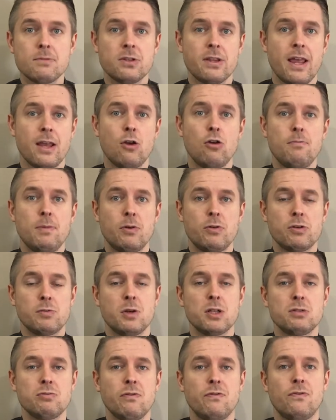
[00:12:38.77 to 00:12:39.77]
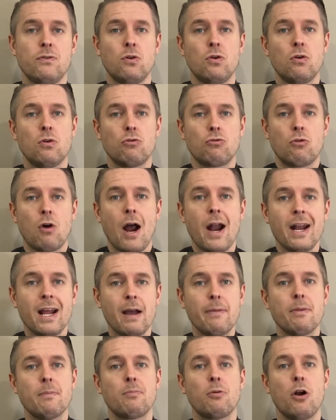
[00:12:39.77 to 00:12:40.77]
So they could be responsible for writing
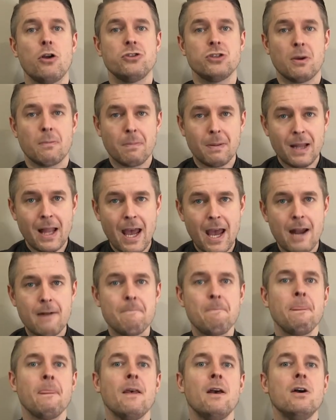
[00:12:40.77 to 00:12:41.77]
out the project plan,